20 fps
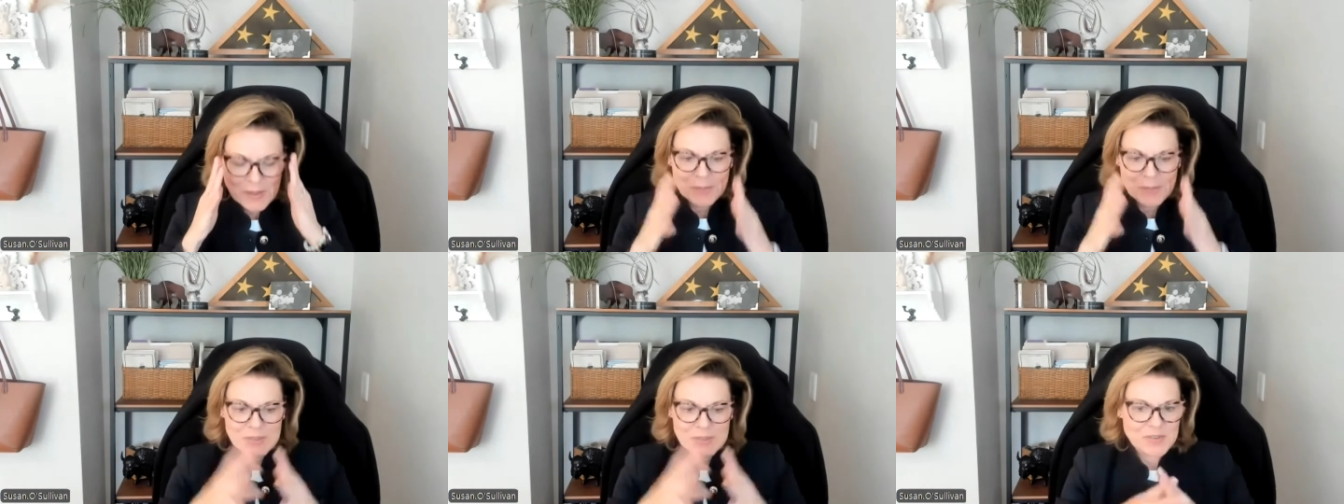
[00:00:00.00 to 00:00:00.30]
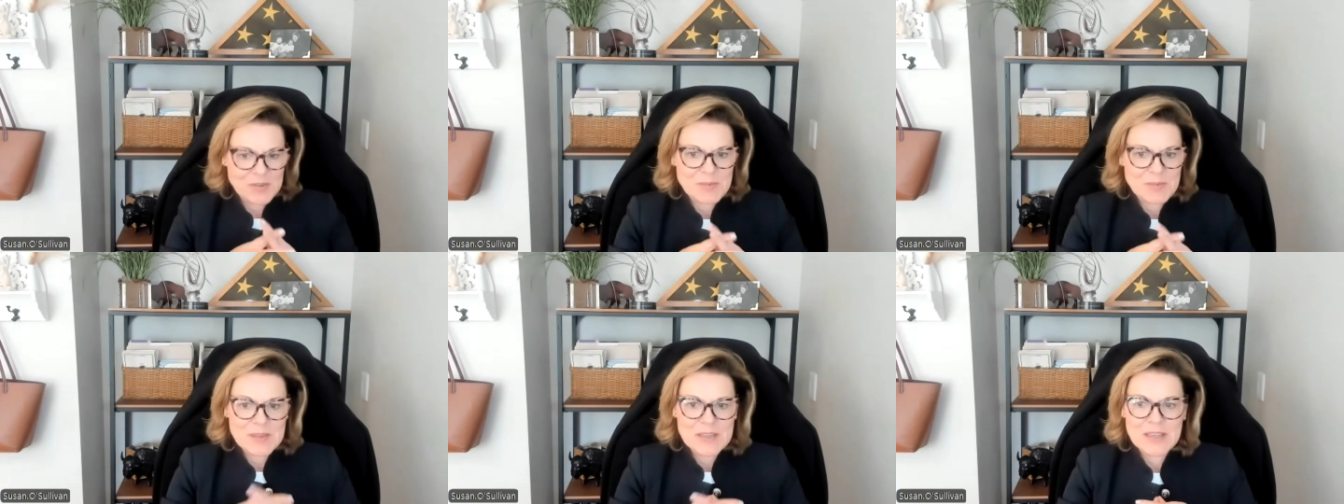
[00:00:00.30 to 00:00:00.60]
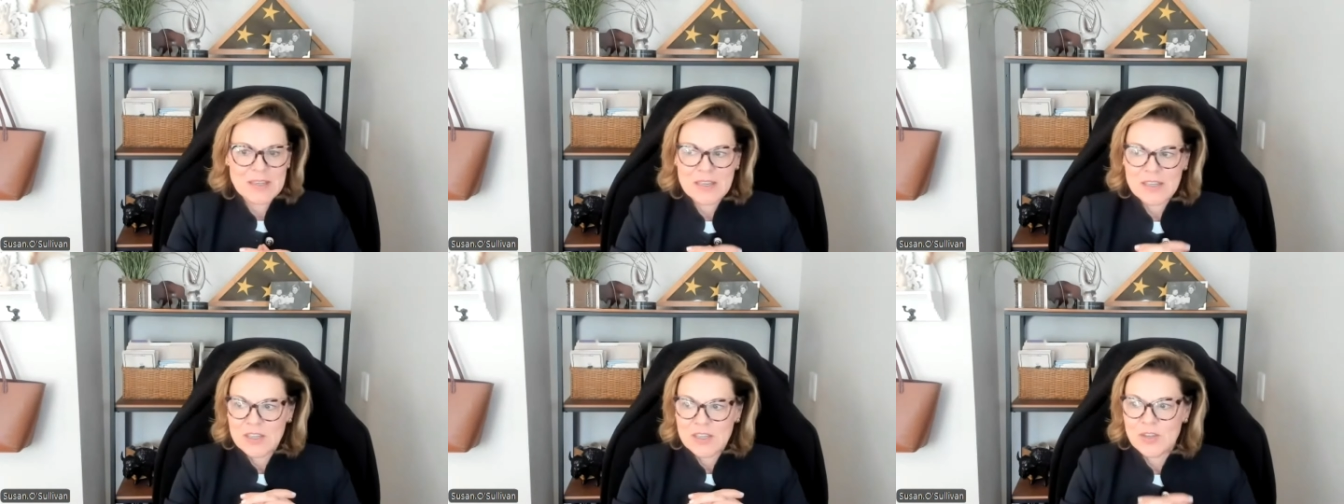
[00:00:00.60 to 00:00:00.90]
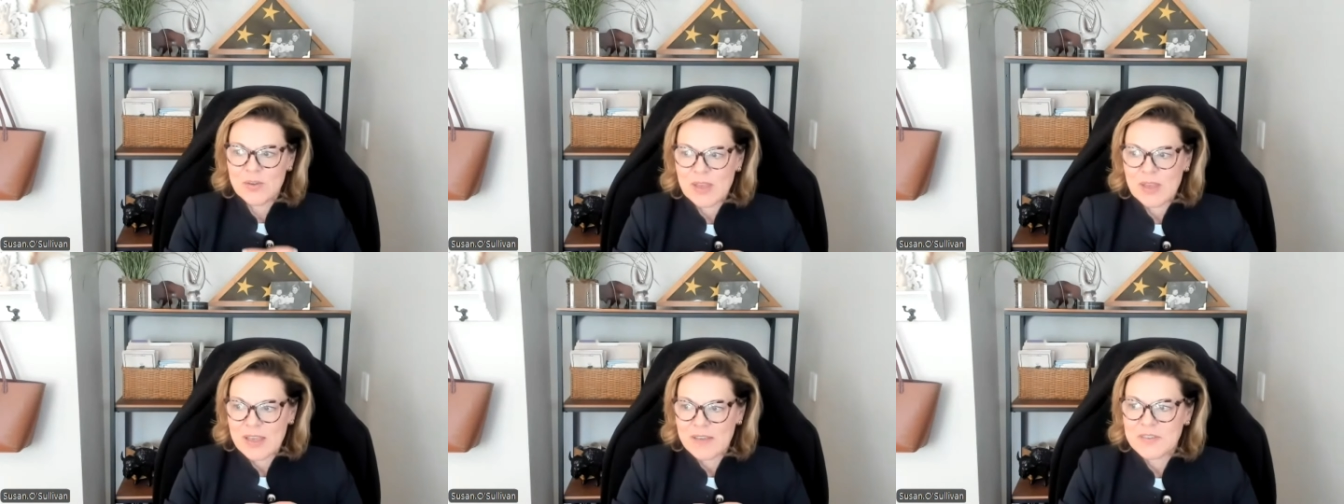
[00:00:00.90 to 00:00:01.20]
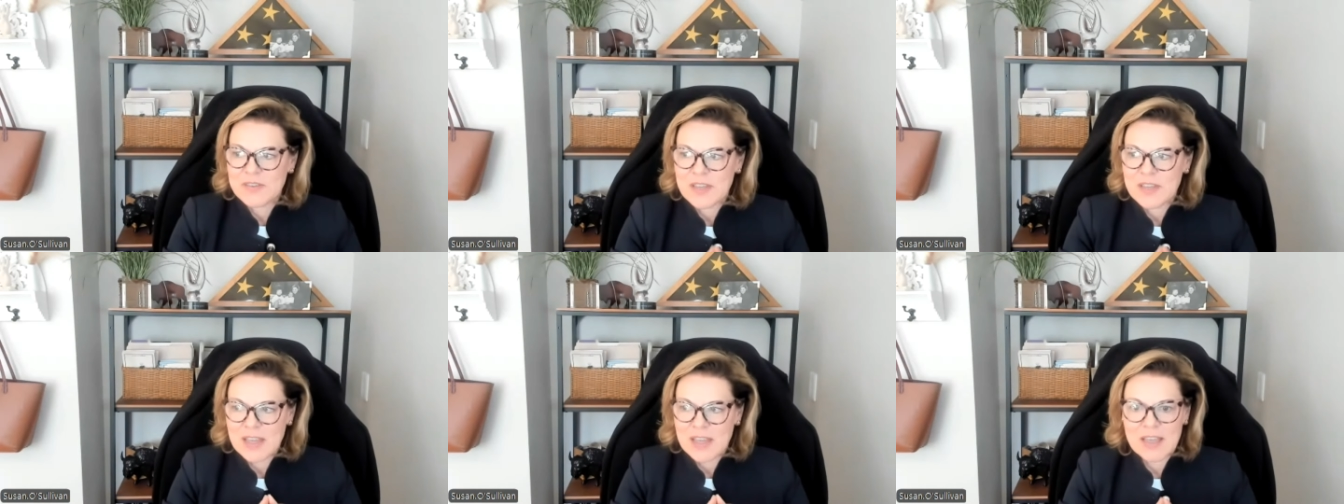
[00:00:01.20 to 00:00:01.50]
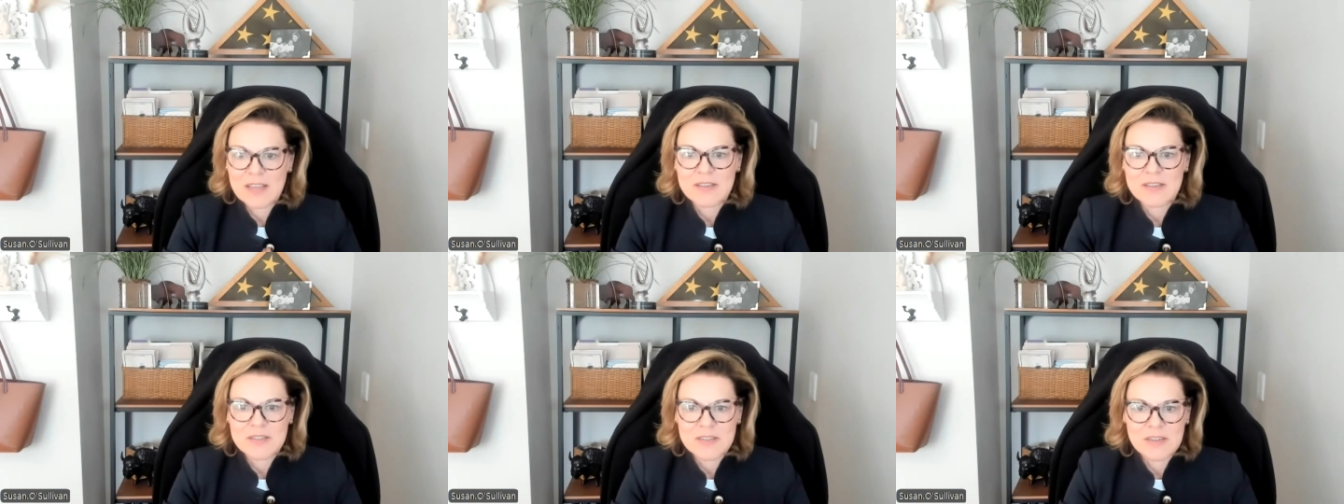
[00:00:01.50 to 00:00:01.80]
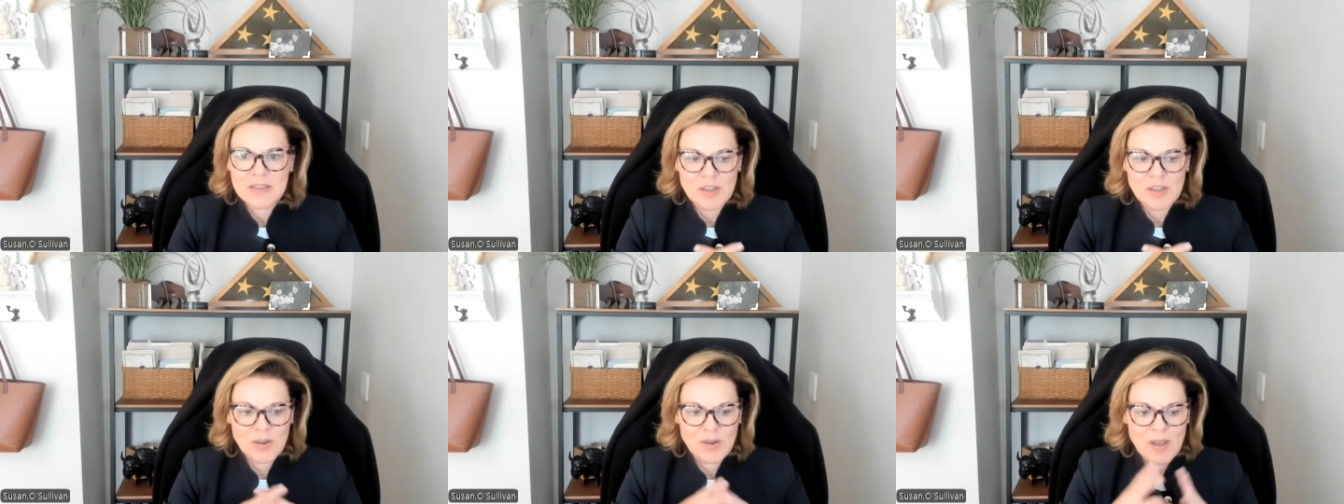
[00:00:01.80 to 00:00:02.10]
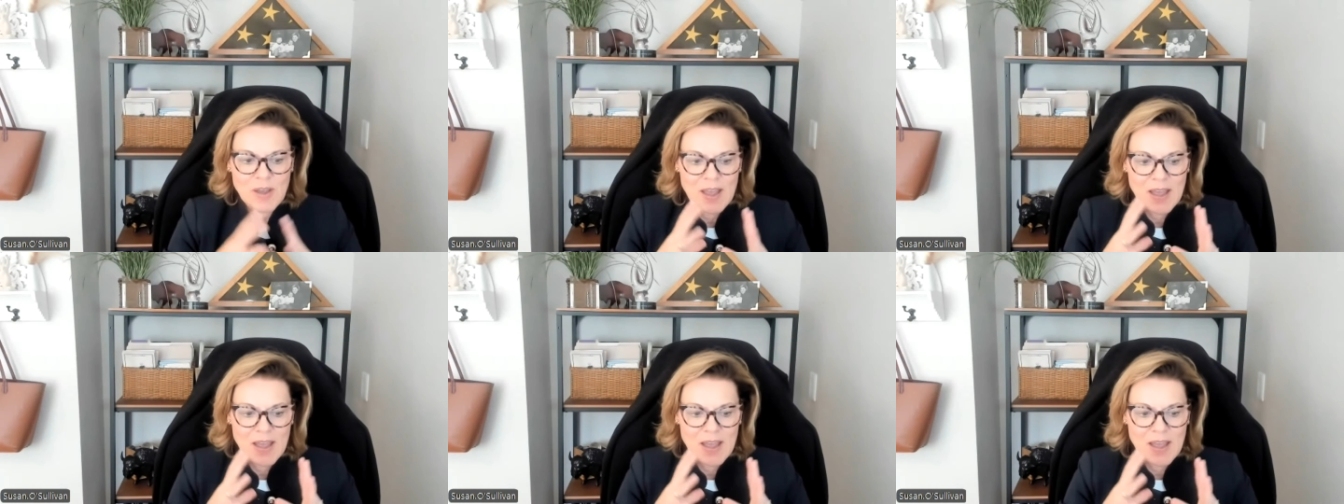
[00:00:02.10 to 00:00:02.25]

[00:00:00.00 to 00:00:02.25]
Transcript: But to me, you have to ask. To, you know,